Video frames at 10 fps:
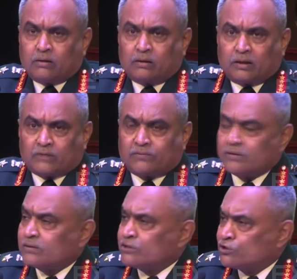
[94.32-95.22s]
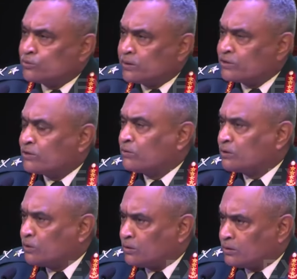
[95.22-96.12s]
As far as the situation on
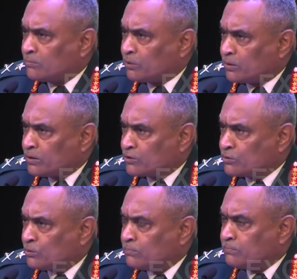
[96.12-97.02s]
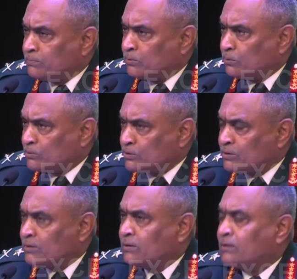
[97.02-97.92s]
the northern borders go, goes,
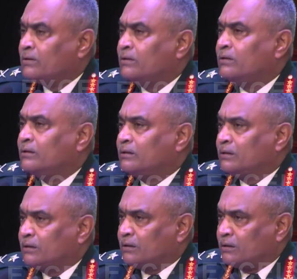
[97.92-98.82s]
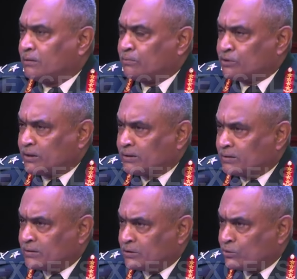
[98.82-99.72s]
I would say the
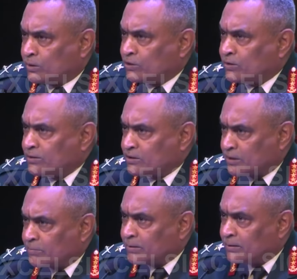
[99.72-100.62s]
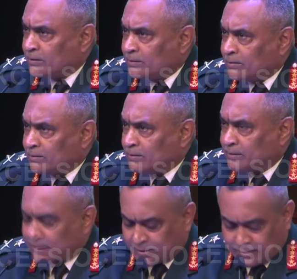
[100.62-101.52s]
situation is stable
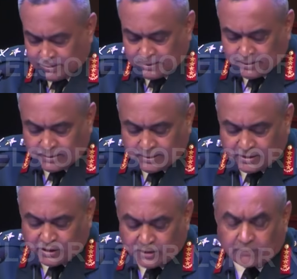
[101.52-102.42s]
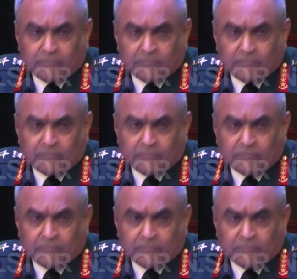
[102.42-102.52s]
yet sensitive.